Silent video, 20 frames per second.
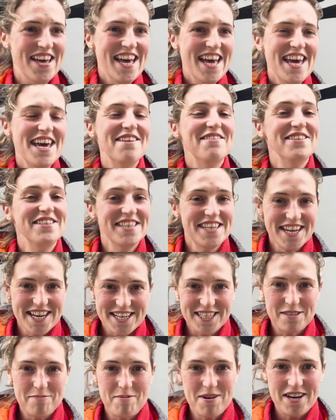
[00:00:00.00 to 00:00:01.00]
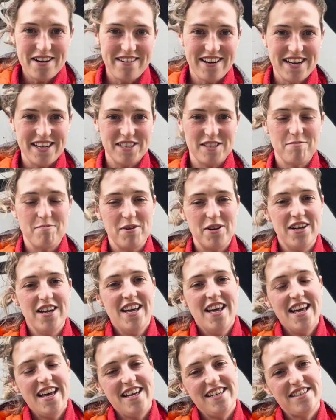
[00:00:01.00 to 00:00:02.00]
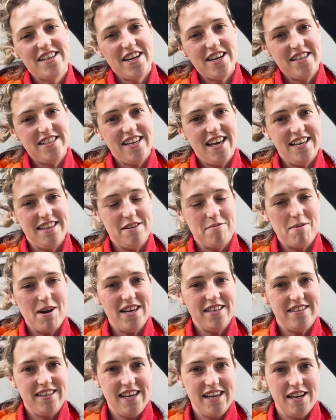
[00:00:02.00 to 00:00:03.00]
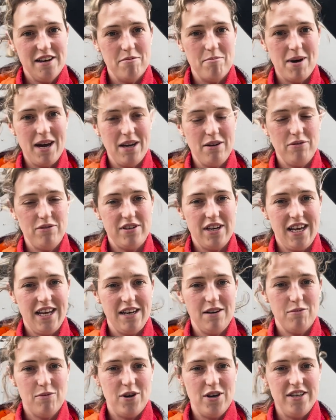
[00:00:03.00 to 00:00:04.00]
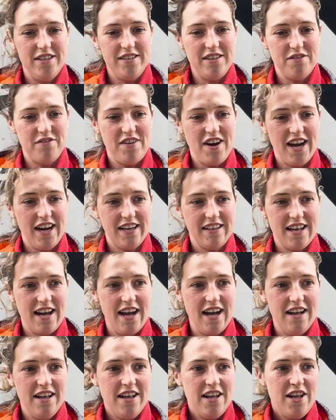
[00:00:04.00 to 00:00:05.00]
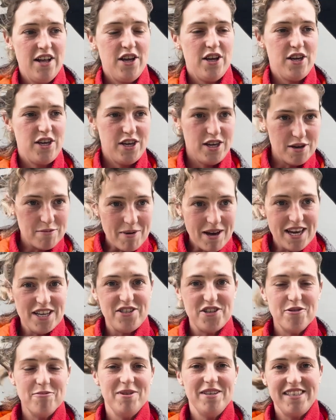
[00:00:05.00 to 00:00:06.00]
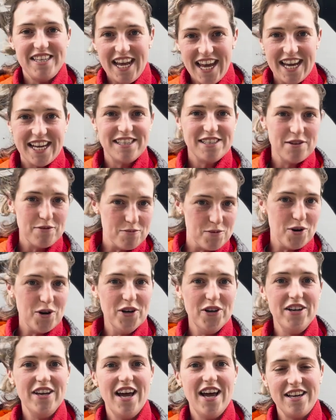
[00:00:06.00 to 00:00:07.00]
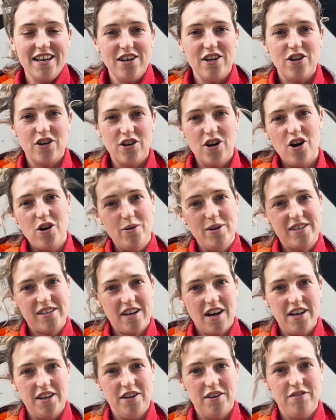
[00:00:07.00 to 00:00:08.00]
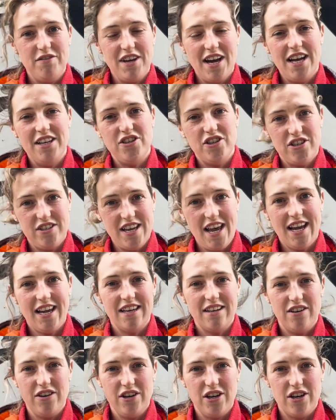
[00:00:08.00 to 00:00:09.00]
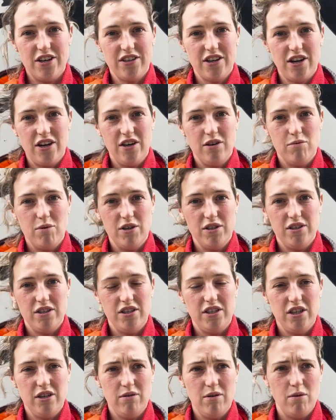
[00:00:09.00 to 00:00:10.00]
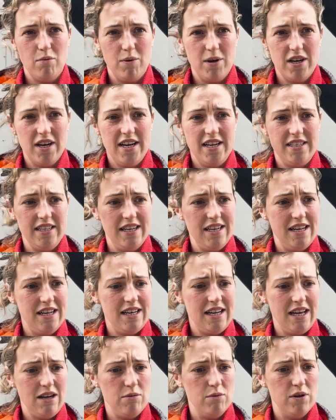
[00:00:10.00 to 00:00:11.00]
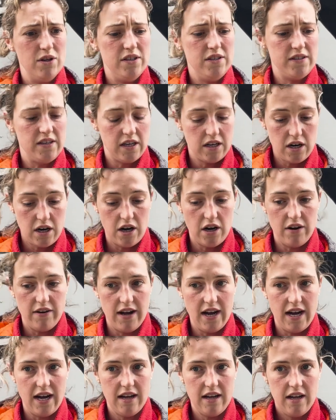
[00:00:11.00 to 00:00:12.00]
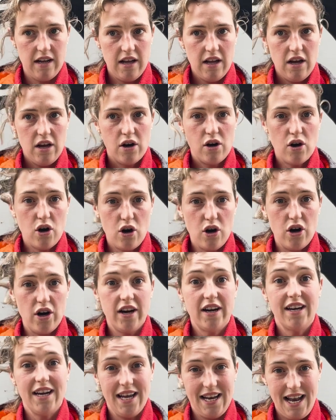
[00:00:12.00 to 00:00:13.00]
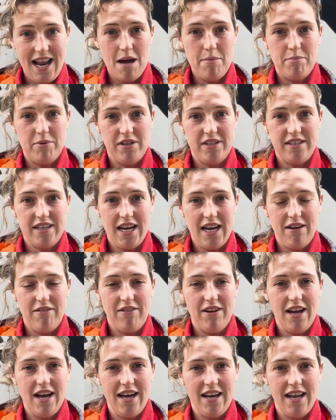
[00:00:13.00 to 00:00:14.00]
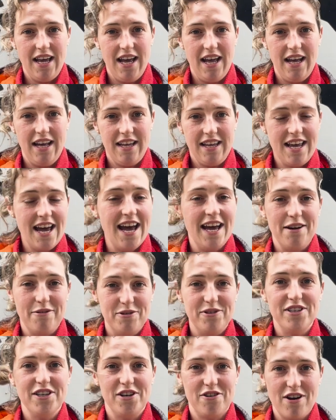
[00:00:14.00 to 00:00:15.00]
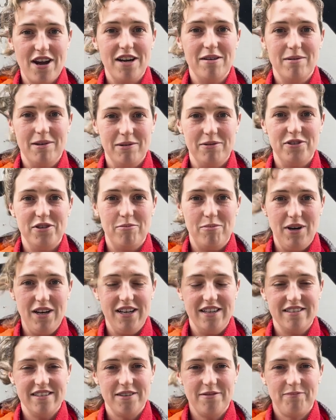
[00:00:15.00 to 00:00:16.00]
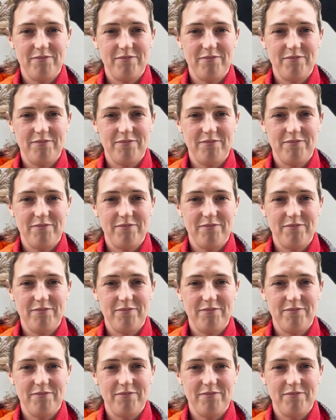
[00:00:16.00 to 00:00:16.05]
it was an experience, but as I said, the best thing about it was the fact that you made your mistakes in one you could always you had your second or your third one to do it. When I did it, it was the Curragh, Cork and Leopardstown, and it was incredible. It was brilliant.